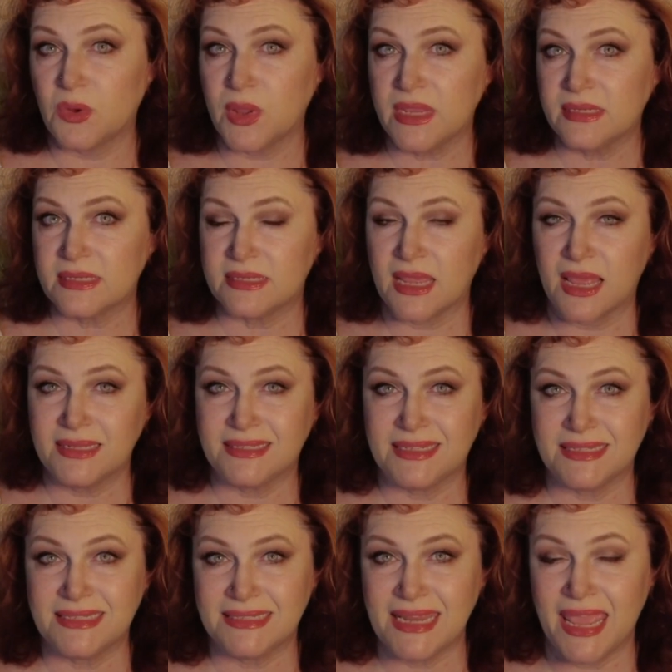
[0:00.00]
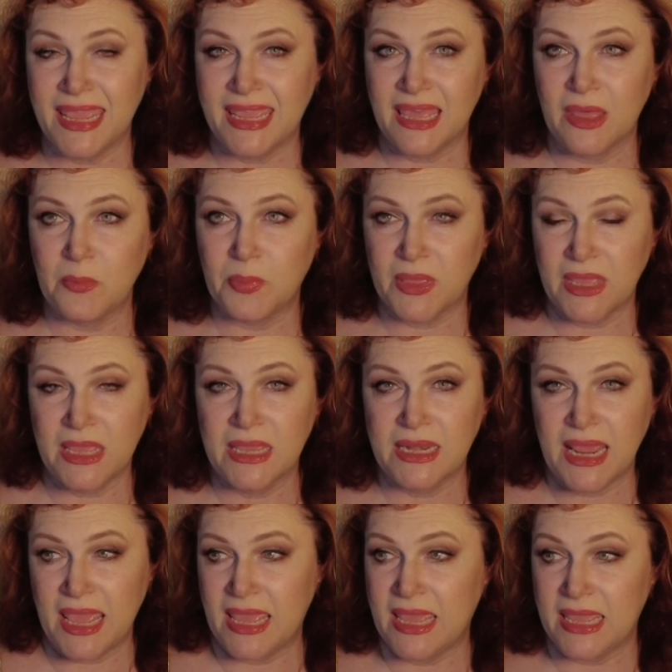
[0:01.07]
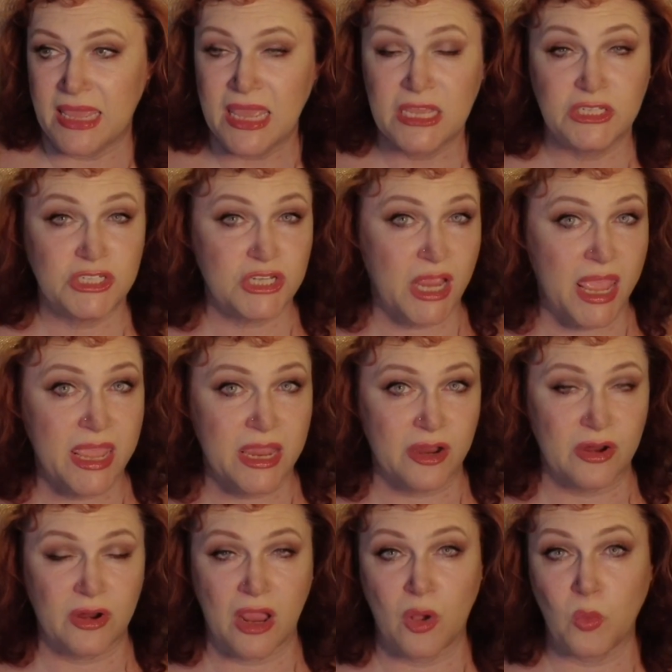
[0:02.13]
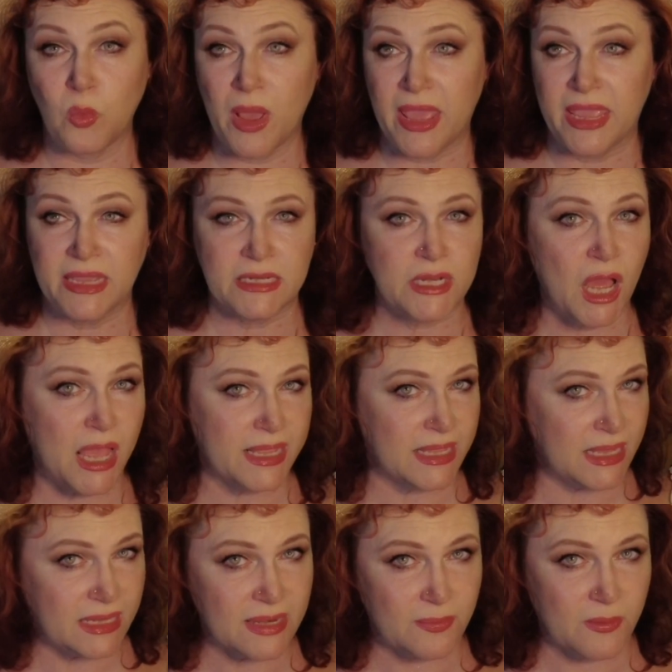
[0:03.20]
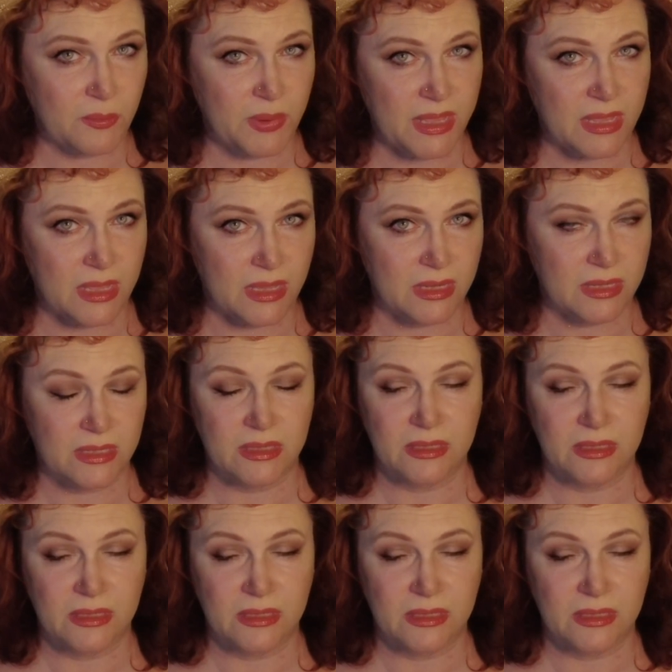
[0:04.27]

he decides to stay up in a chair, awake, not get in the bed.